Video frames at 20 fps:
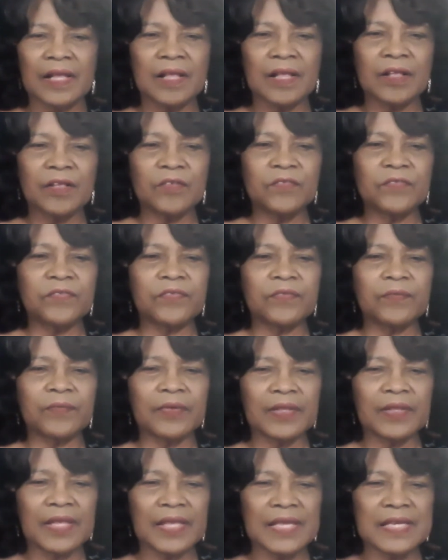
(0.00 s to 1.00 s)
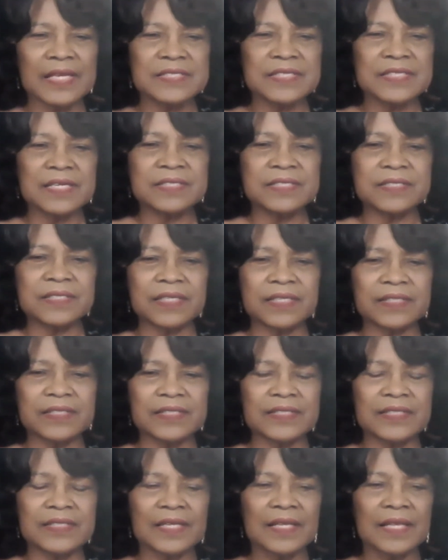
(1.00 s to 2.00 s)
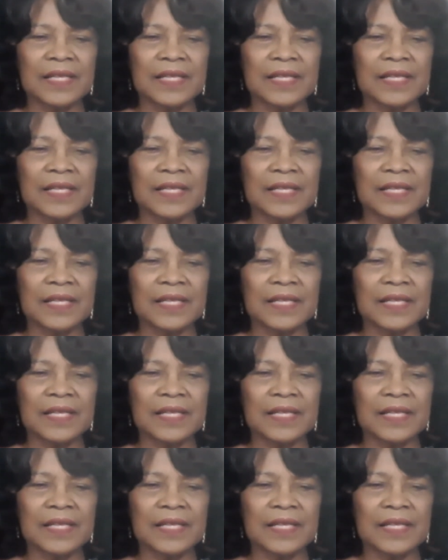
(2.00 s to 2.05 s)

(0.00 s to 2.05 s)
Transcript: of existence